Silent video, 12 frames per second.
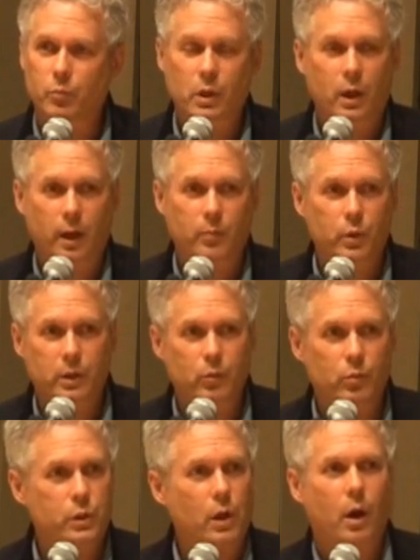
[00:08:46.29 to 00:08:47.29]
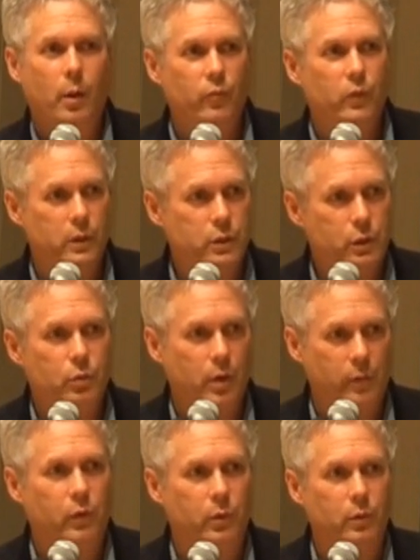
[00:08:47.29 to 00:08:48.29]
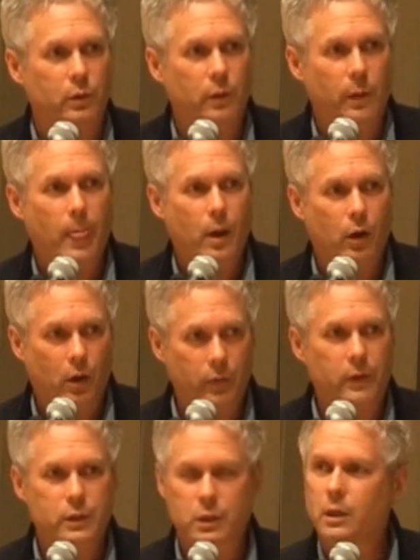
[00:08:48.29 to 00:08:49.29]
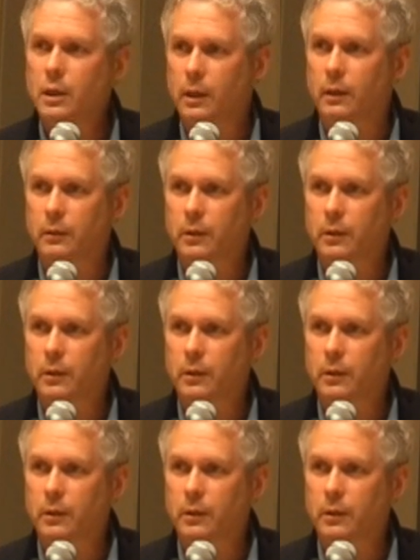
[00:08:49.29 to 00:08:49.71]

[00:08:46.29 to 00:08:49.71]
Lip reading: time that it was obvious to everyone on the scene,